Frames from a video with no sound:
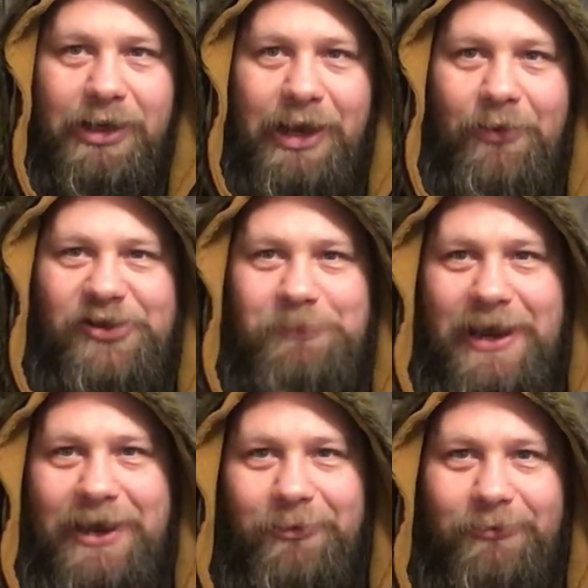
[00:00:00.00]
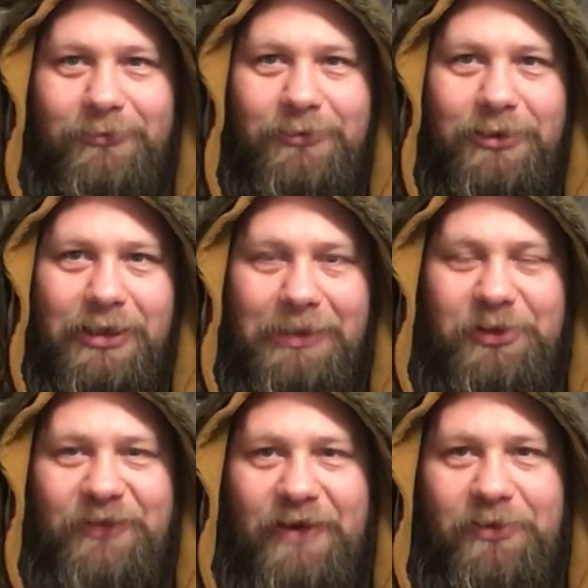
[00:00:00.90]
In this battle, they
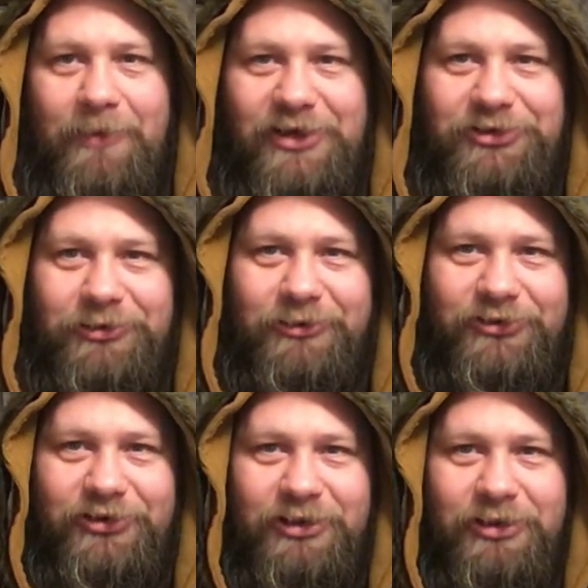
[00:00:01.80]
must fight the monsters